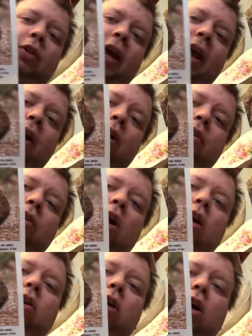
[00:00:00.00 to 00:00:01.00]
hares
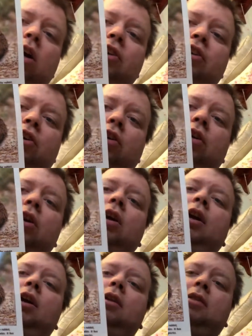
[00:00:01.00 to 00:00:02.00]
are larger
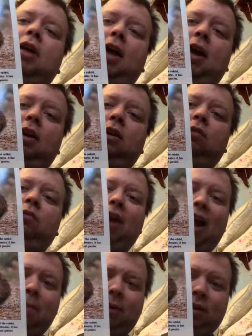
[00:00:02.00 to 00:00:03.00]
than
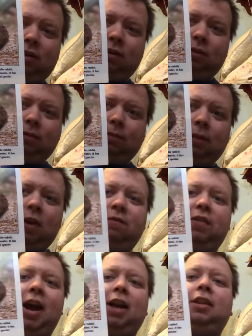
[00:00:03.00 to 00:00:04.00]
rabbits. In
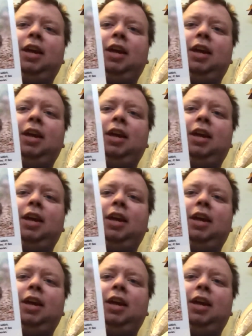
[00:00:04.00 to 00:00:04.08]
fact, the